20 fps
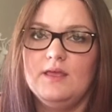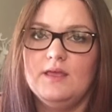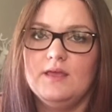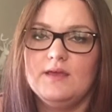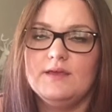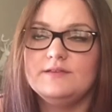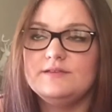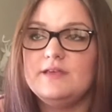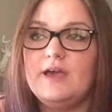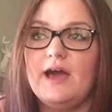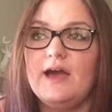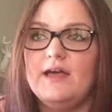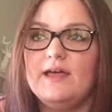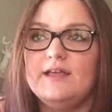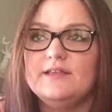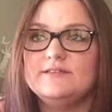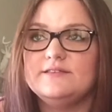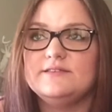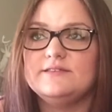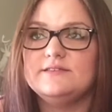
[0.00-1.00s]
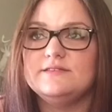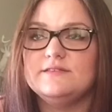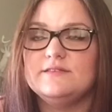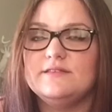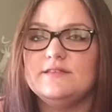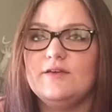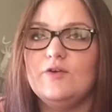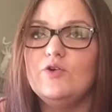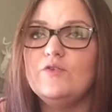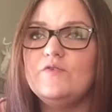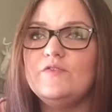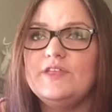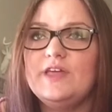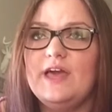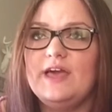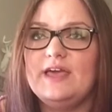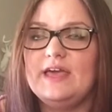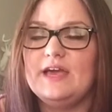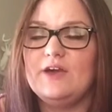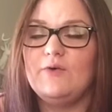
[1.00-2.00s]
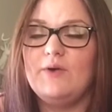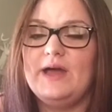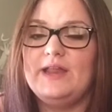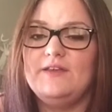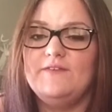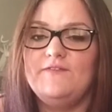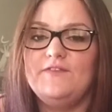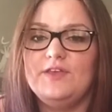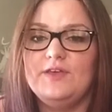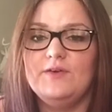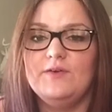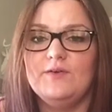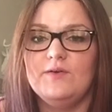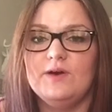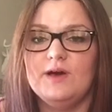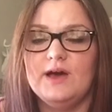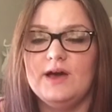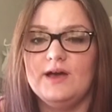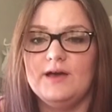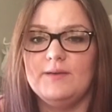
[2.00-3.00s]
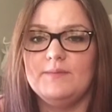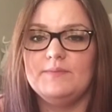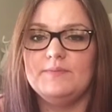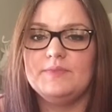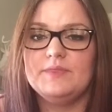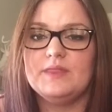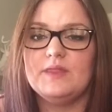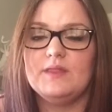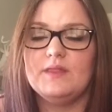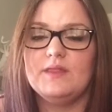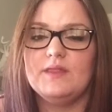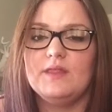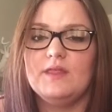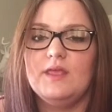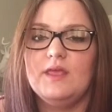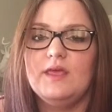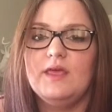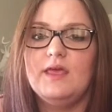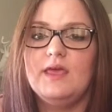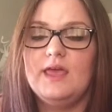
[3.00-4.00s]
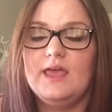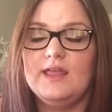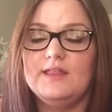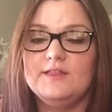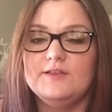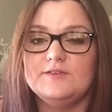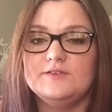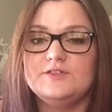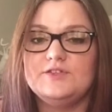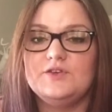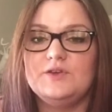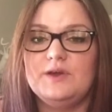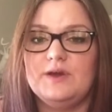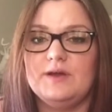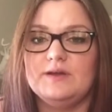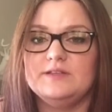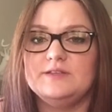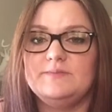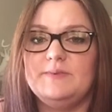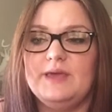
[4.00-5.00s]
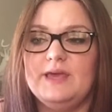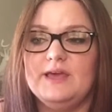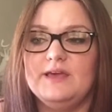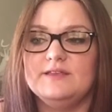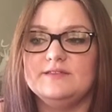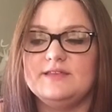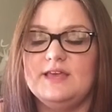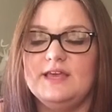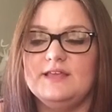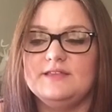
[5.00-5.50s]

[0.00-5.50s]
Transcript: Cause yeah, hopefully I get quite a few, in those 2 yards because